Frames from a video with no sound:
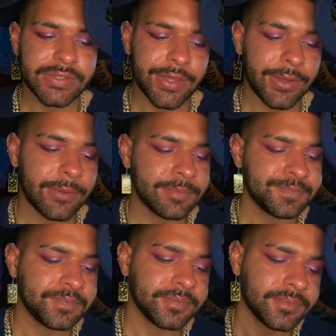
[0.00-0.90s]
though,
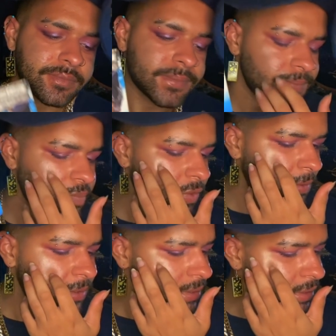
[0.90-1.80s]

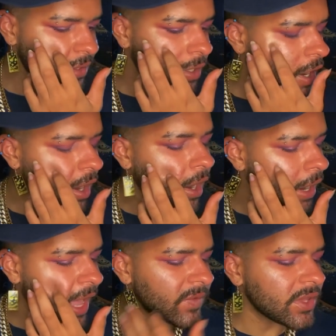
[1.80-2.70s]
this is a
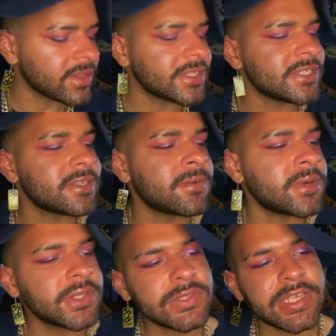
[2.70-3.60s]
heavy, this is like one
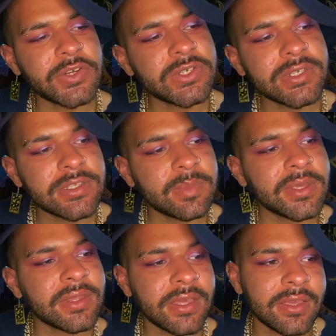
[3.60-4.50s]
of those energies of
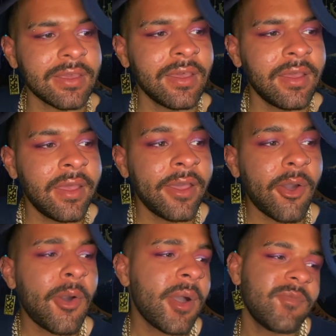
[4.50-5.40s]
being like,
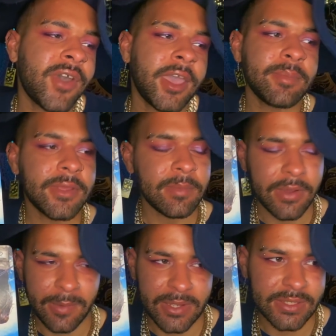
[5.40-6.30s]
oh, I'm fine being
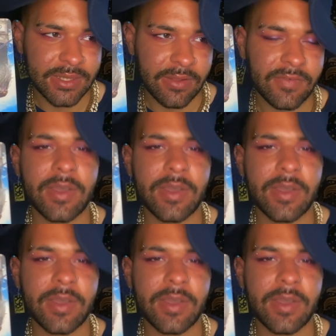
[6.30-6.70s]
by myself.